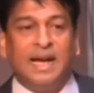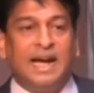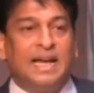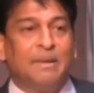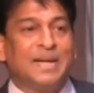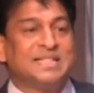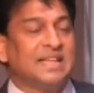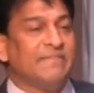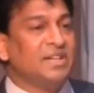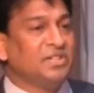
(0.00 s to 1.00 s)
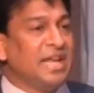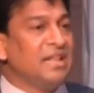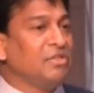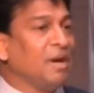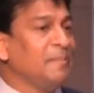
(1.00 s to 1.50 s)
and by
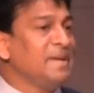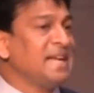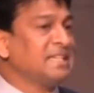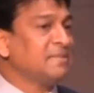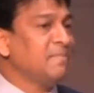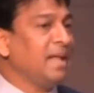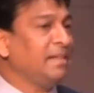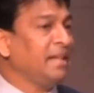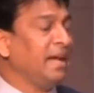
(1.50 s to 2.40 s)
17th of next month,